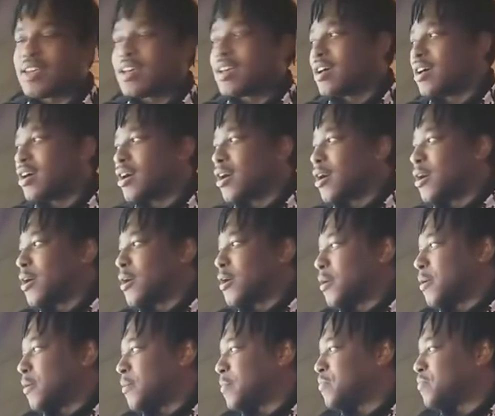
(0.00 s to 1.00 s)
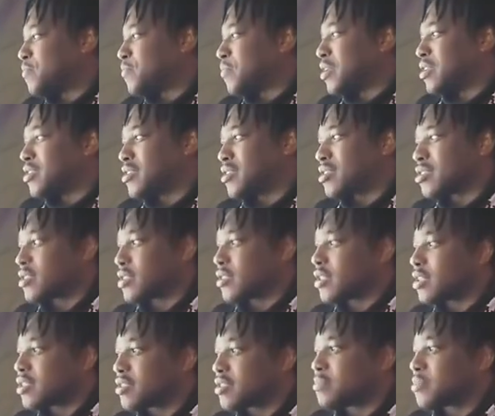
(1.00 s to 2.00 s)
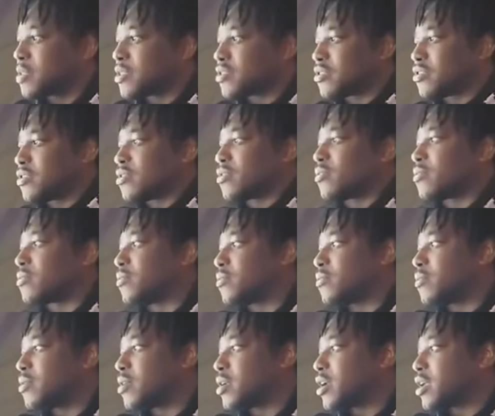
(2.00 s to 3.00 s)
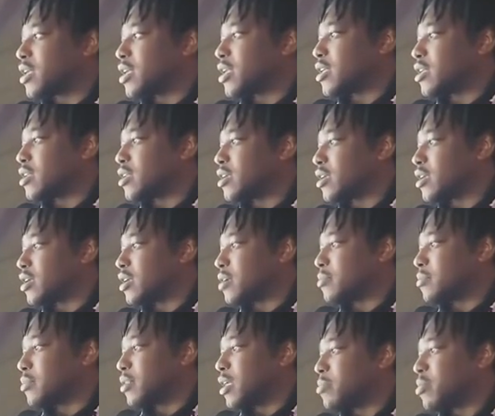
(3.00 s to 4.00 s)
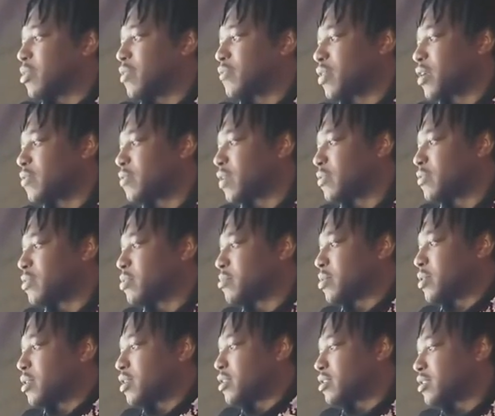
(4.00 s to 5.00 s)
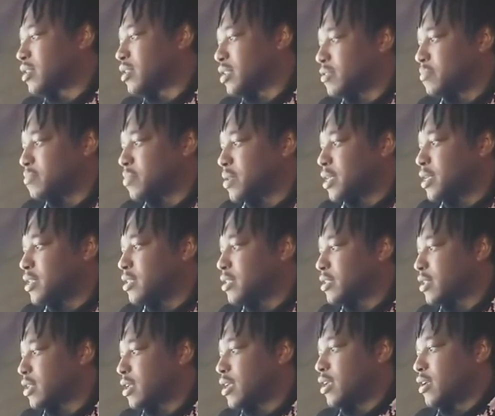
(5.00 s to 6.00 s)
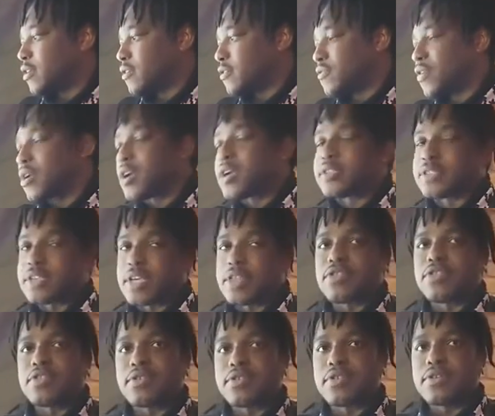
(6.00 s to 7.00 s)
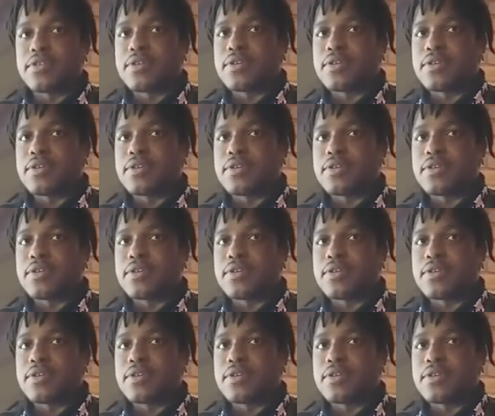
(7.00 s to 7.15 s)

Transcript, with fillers: Yeah. Um, it's just a testament to the work and um, labor of love that we put into this piece. It was very intentional.